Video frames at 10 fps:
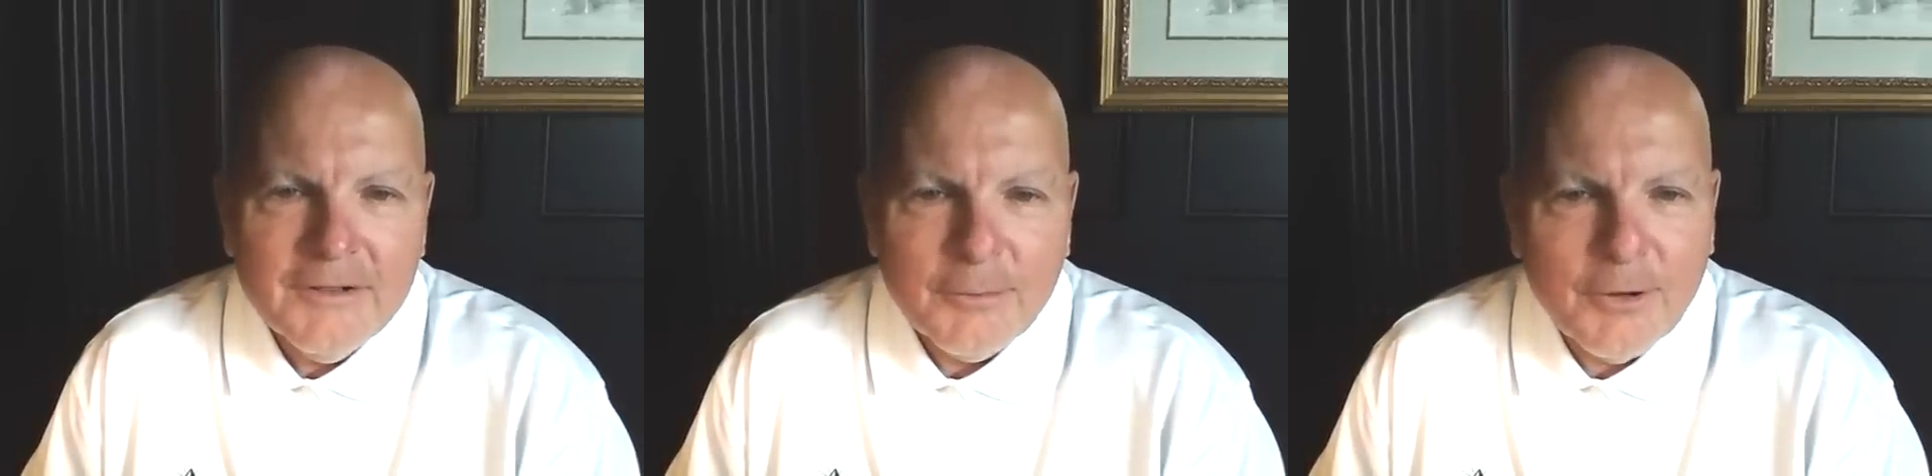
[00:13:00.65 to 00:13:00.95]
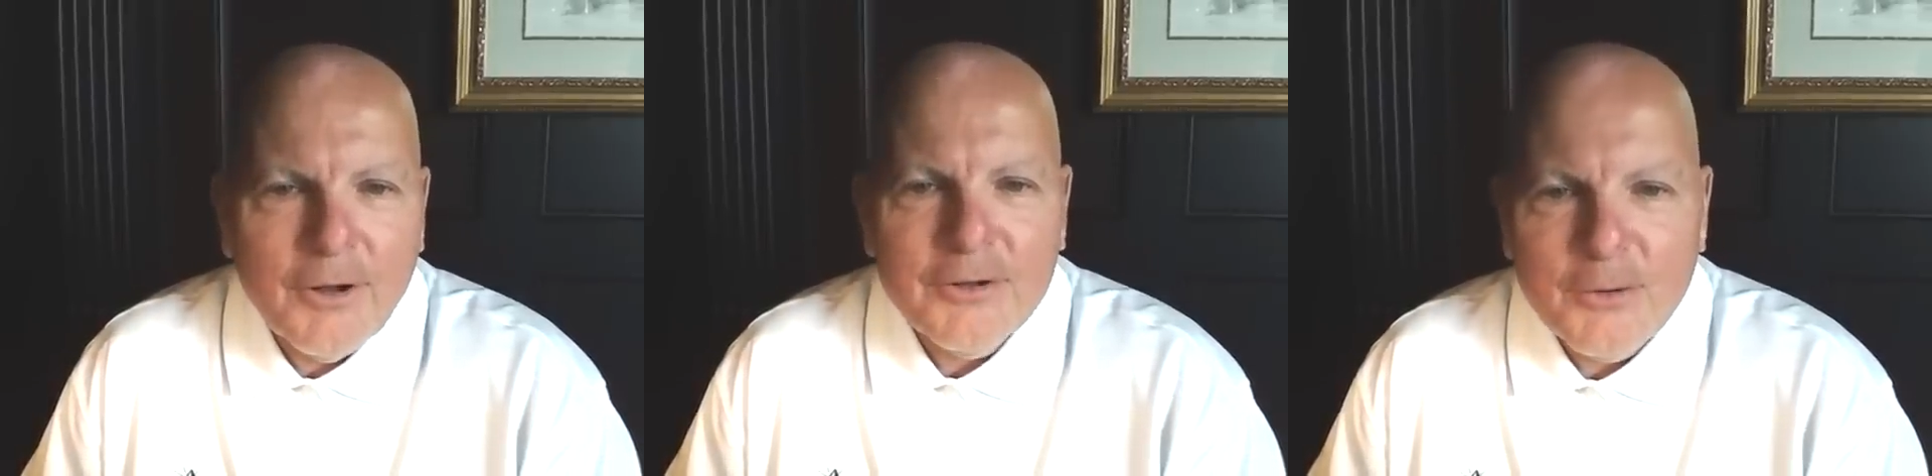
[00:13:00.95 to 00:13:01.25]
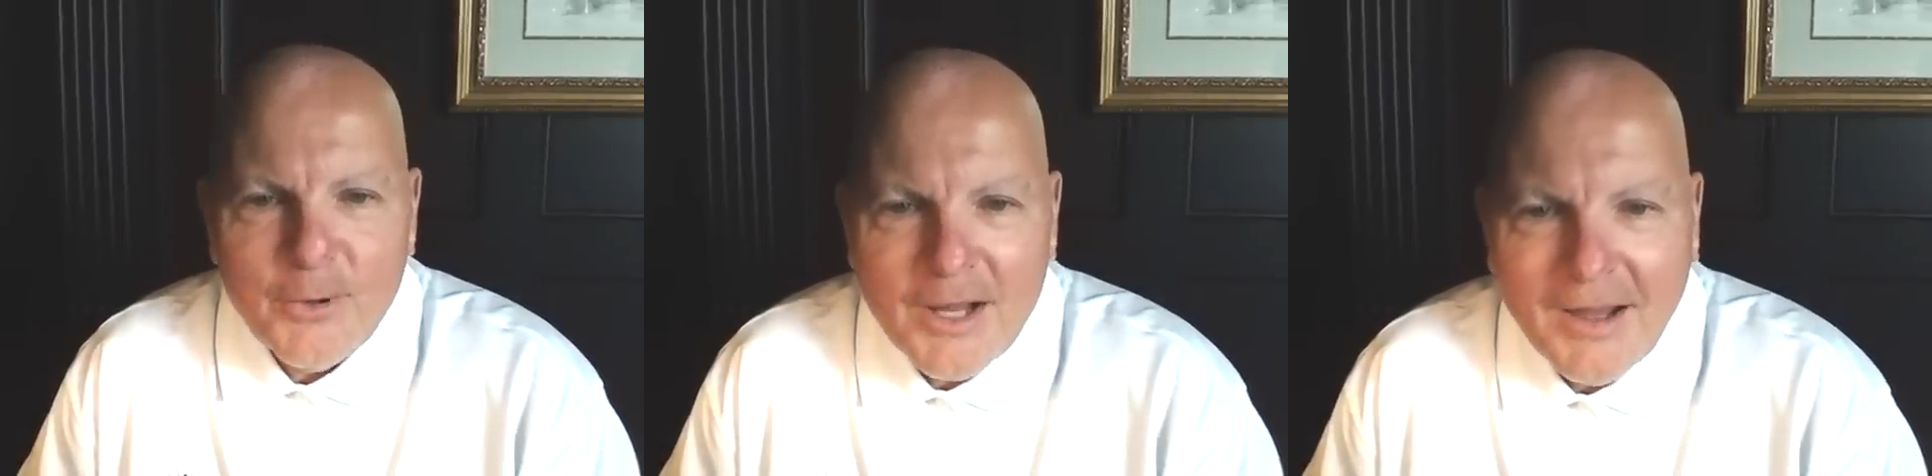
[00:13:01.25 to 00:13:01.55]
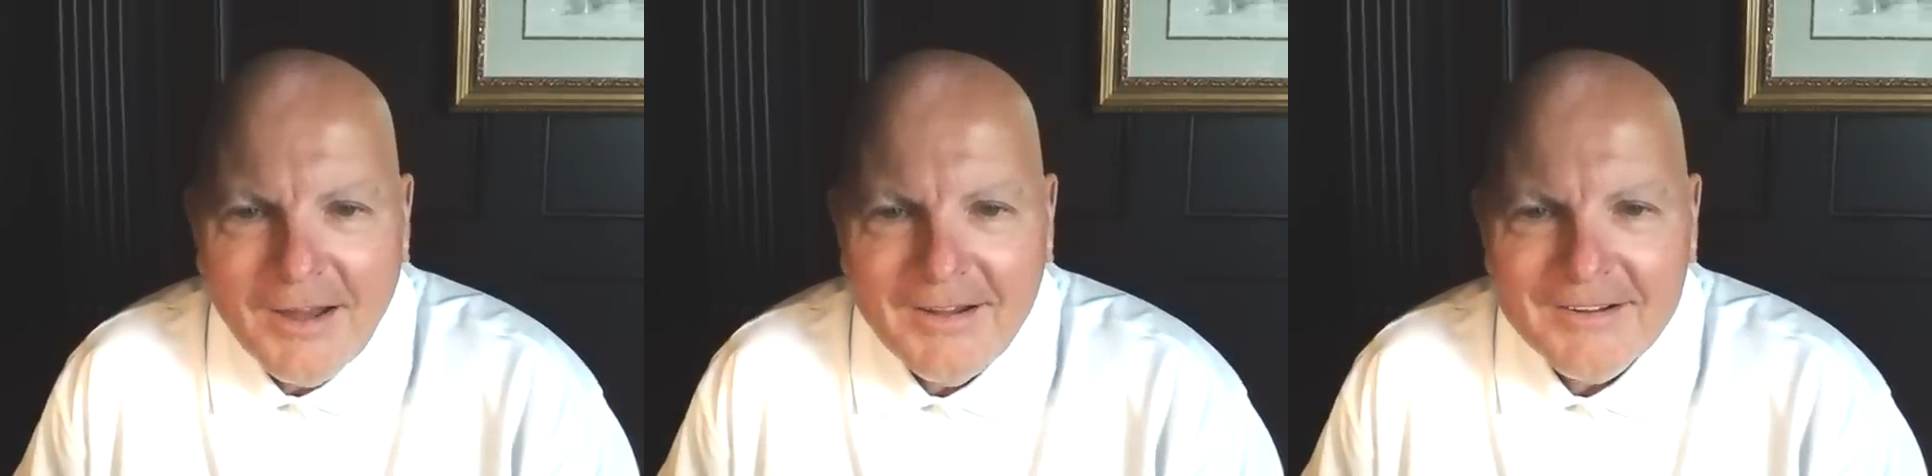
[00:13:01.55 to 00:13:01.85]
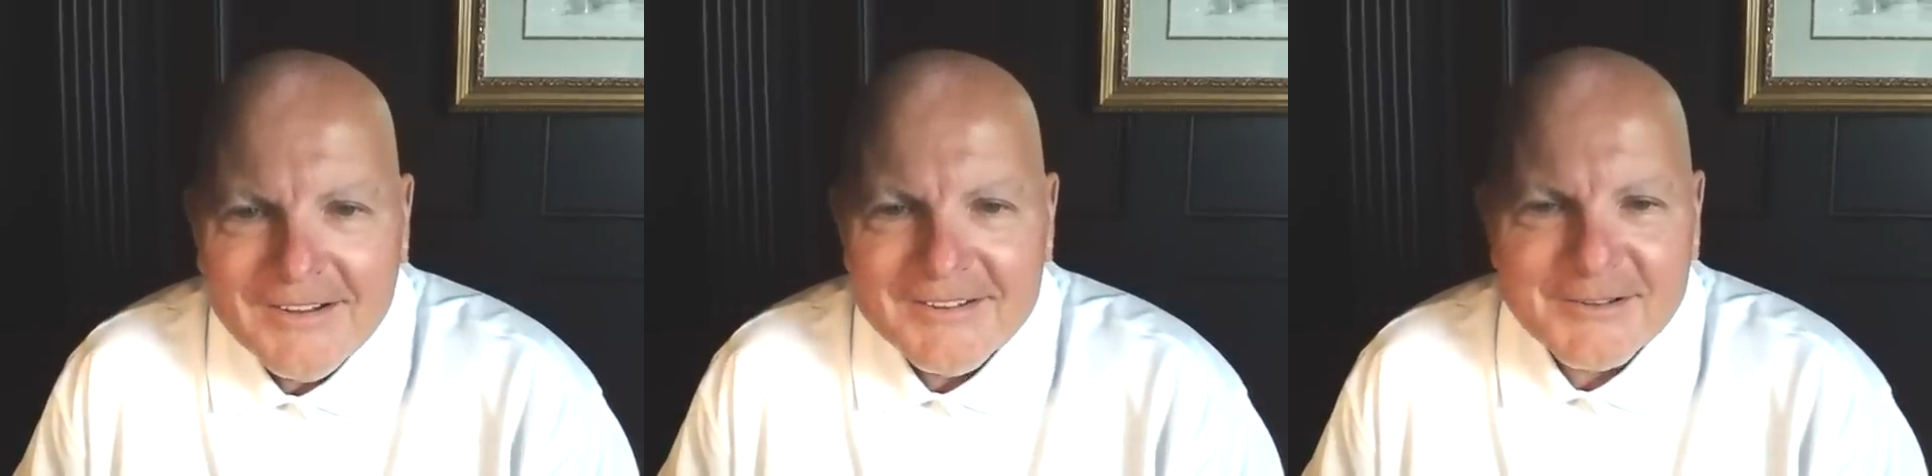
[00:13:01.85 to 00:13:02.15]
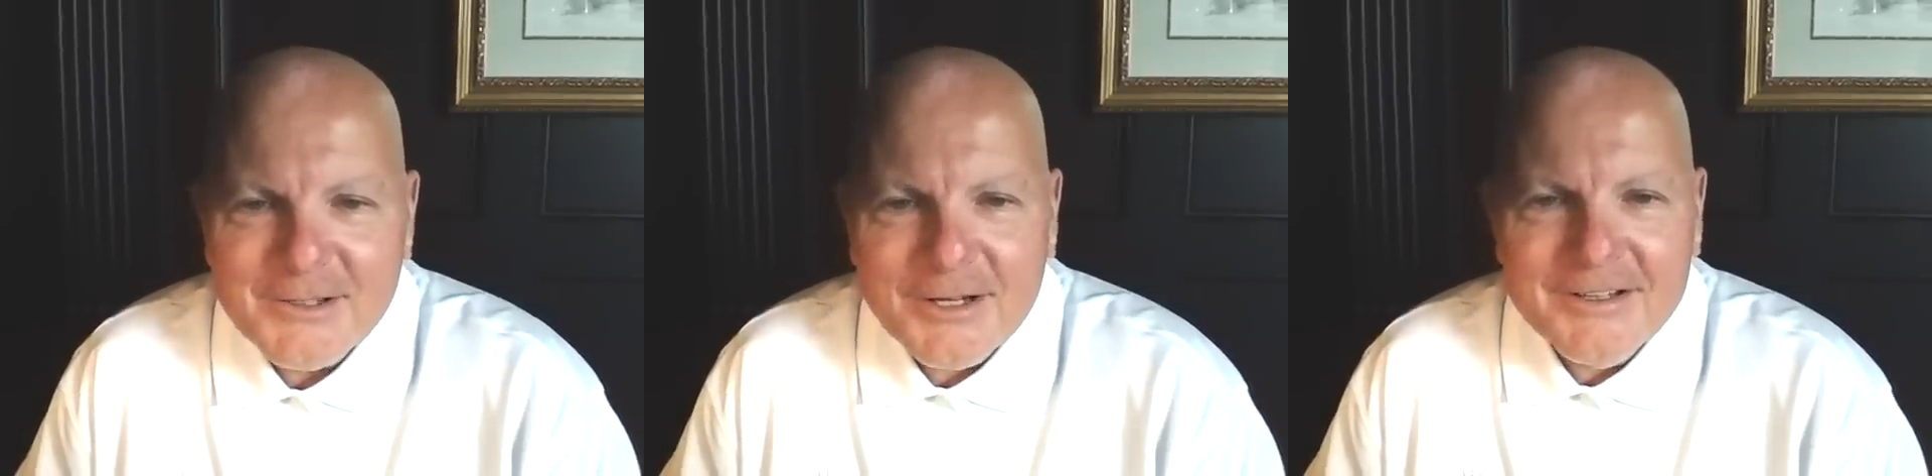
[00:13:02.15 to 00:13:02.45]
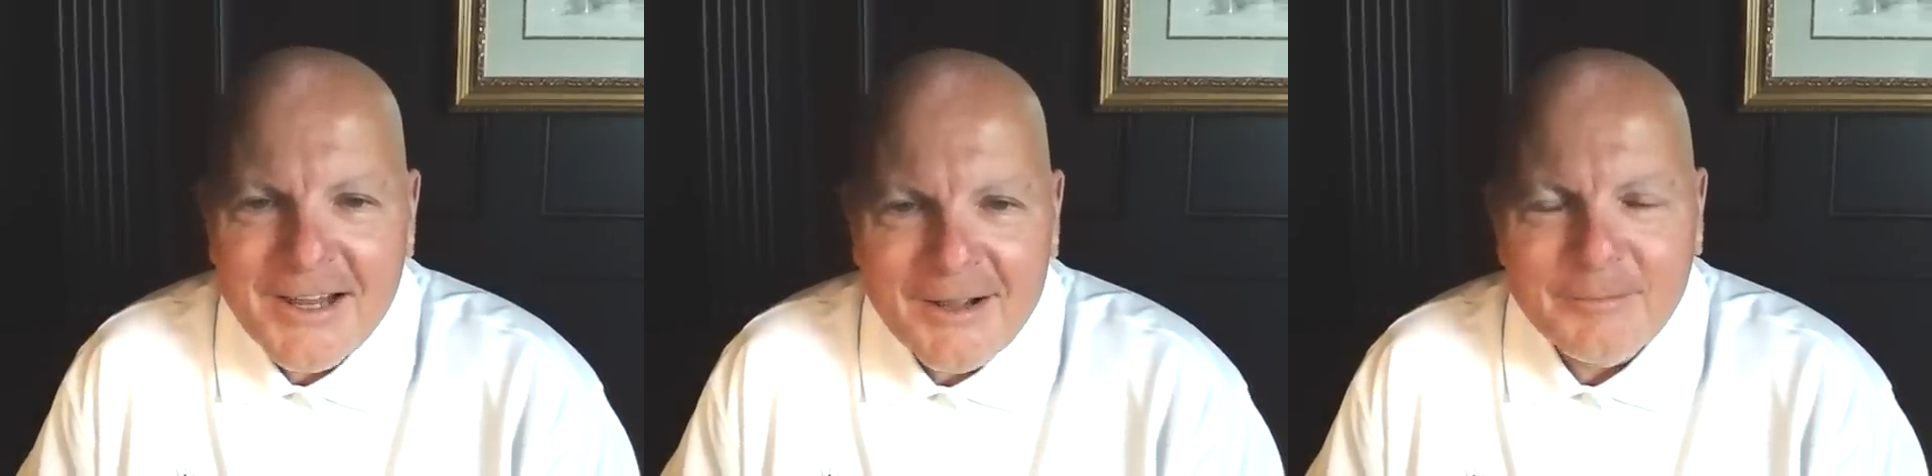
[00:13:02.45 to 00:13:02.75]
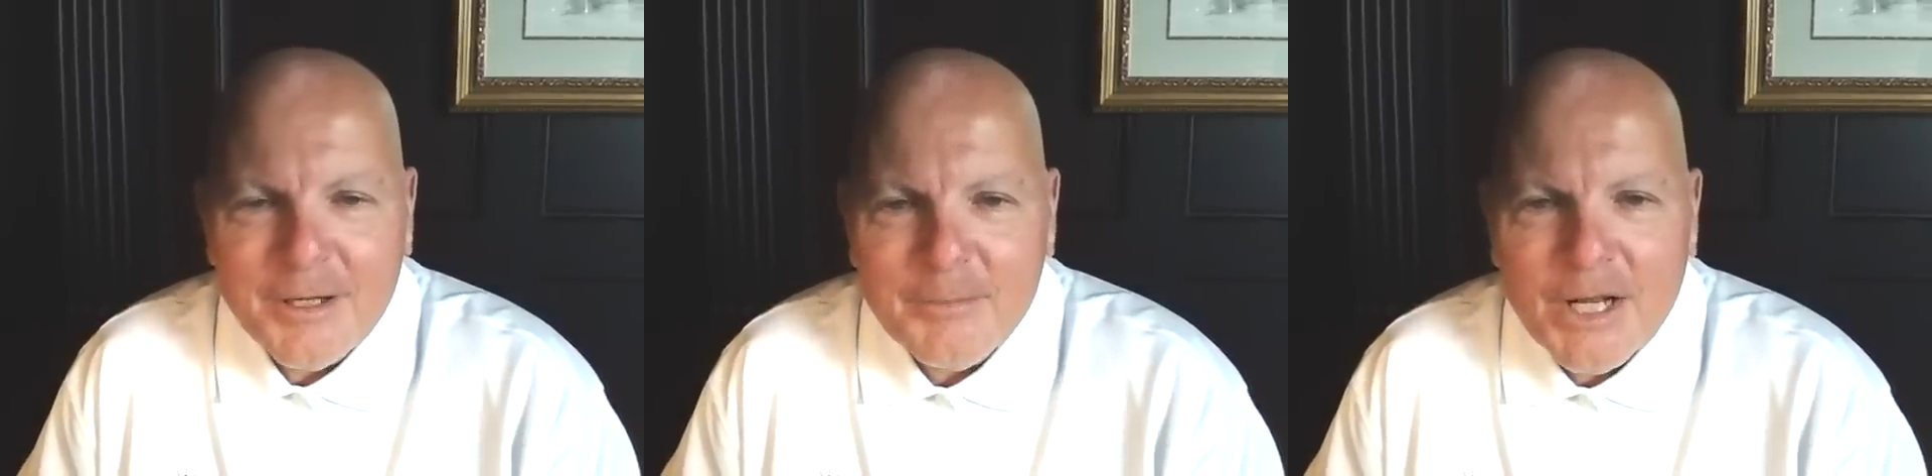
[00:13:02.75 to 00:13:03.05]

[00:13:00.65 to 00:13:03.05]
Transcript: We're on the way. There's not a doubt in my